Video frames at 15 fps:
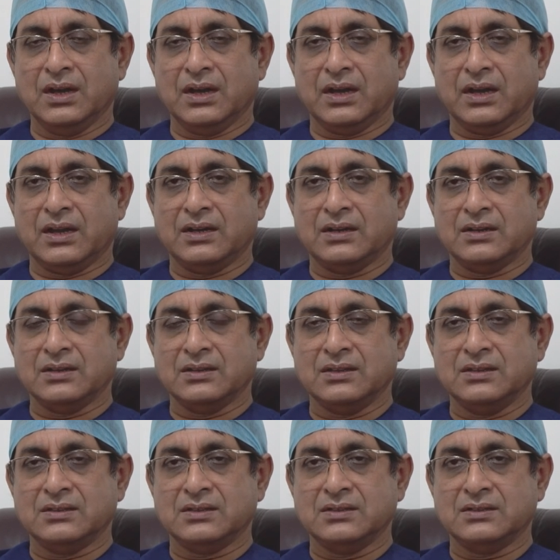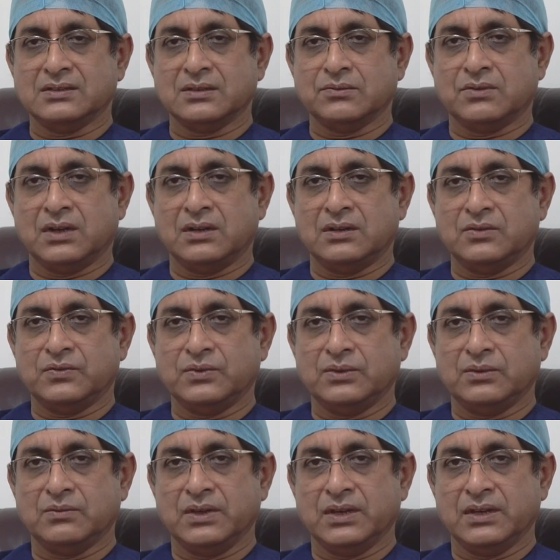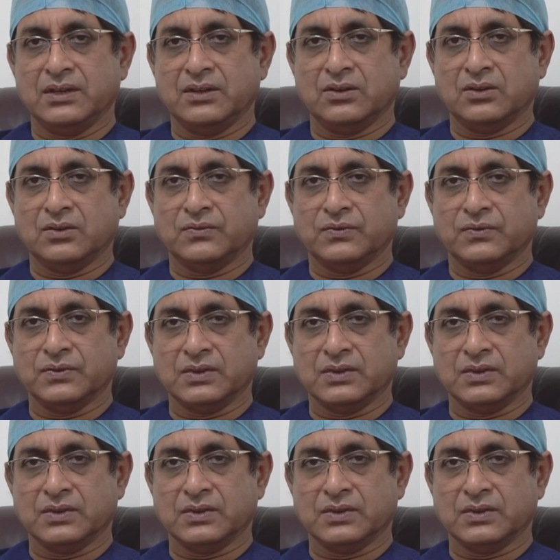And this is a wonderful way of